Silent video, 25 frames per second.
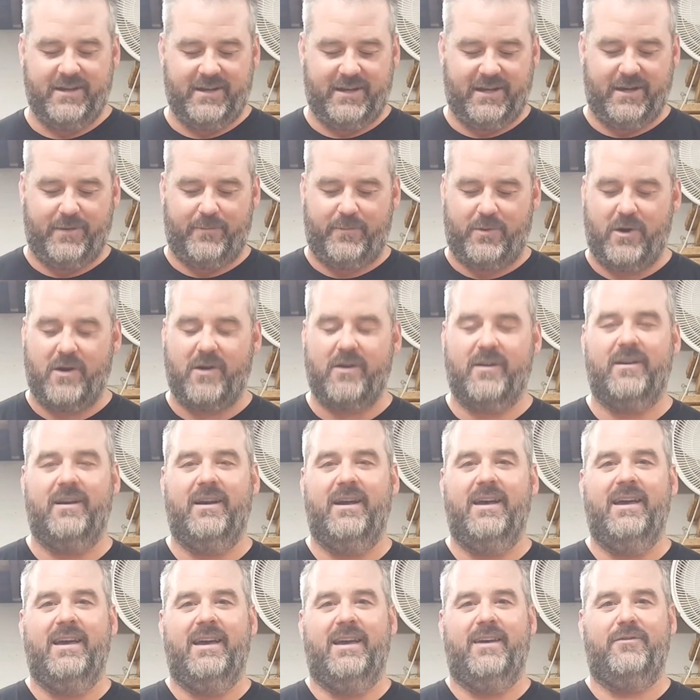get apart
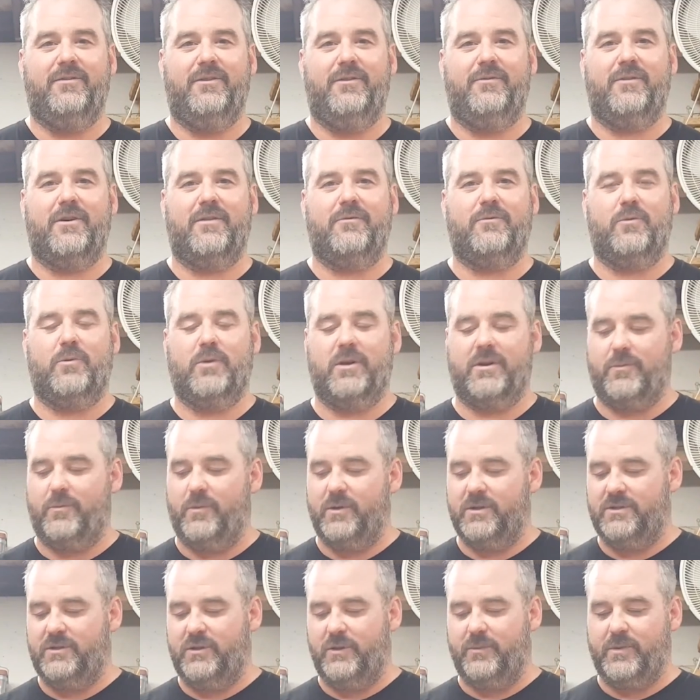if you've ever worked
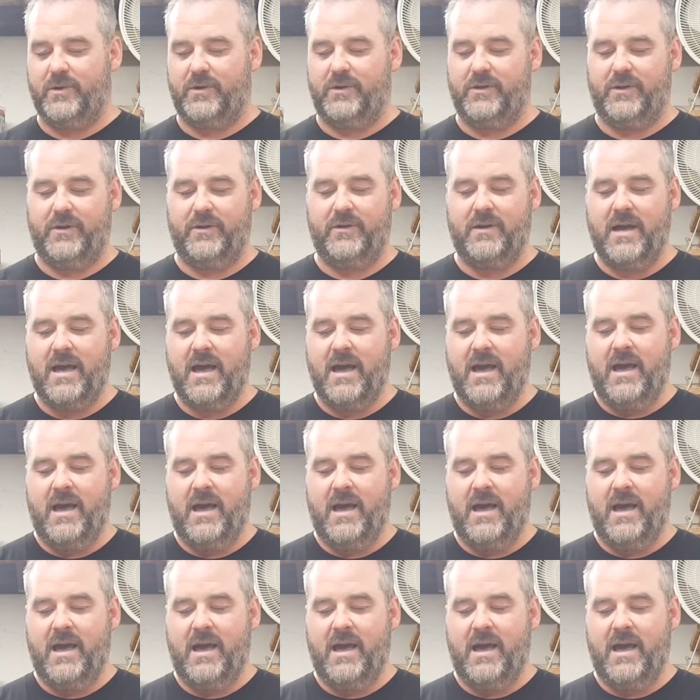with super glue.